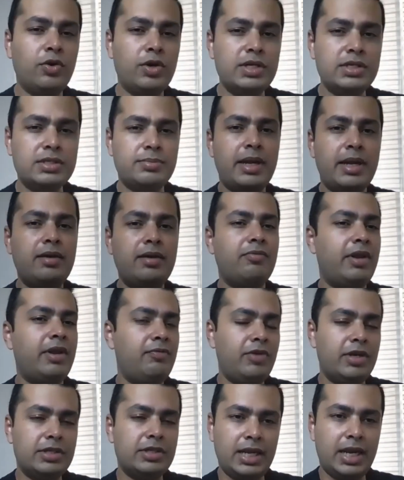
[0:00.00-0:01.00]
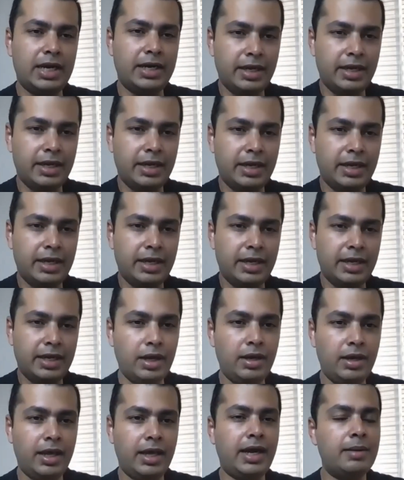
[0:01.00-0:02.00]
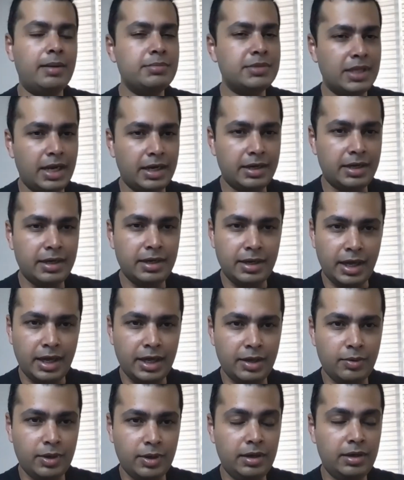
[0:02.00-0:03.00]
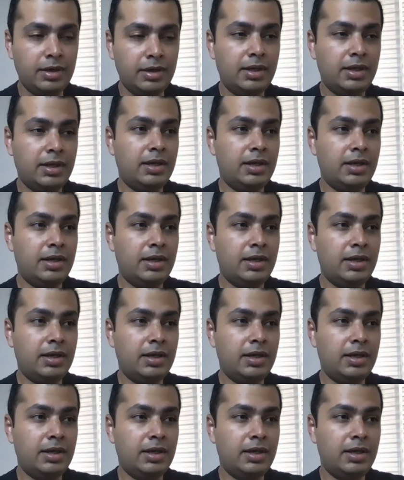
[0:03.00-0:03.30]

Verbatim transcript: to know is when we are selecting an IOL, like I'm selecting an IOL,